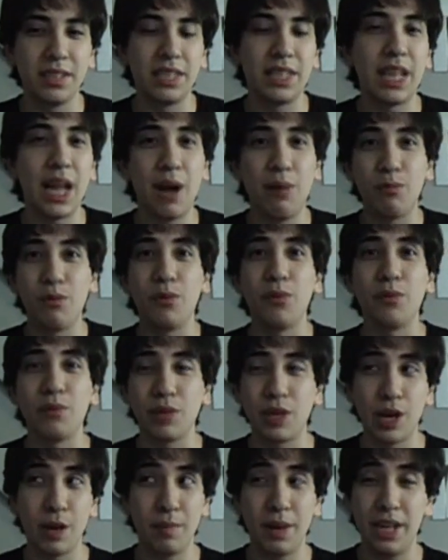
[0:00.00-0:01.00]
that will
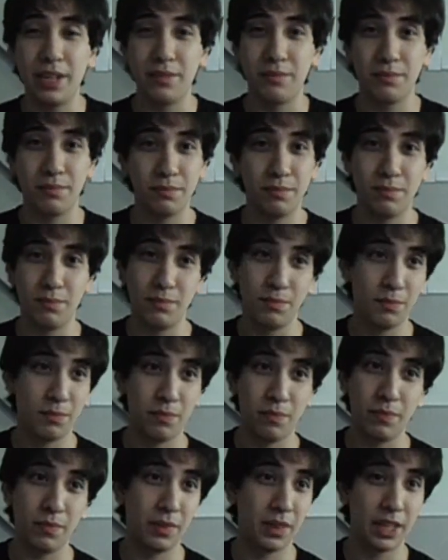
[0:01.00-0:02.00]
come at
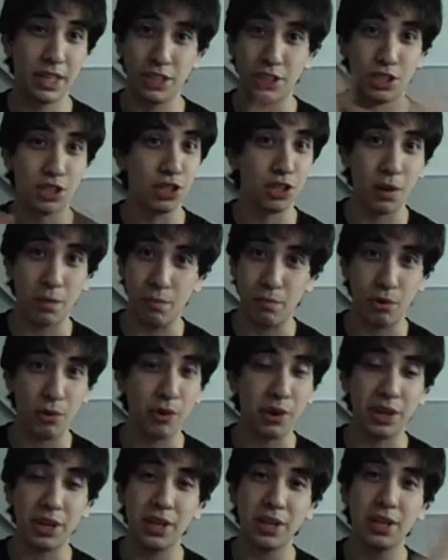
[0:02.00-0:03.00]
some
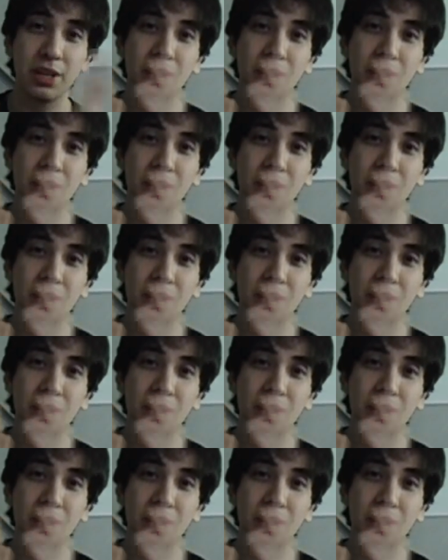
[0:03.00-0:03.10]
point.